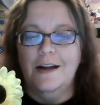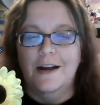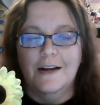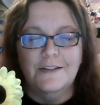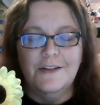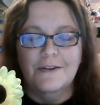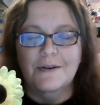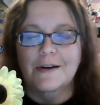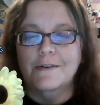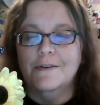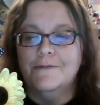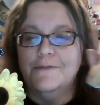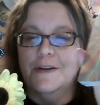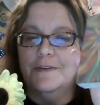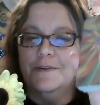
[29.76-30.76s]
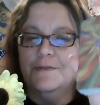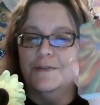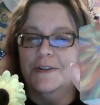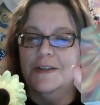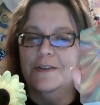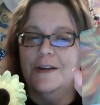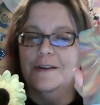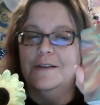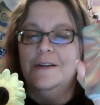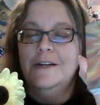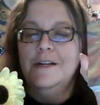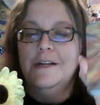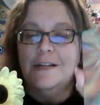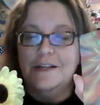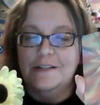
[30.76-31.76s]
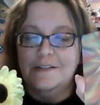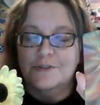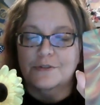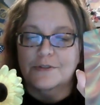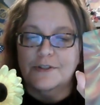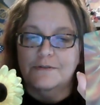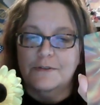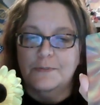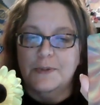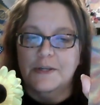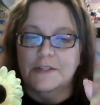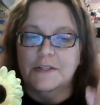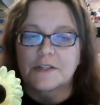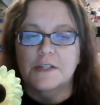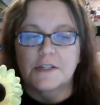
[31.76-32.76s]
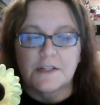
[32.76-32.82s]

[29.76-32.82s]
I knew I would finally forget that. Angels of Abundance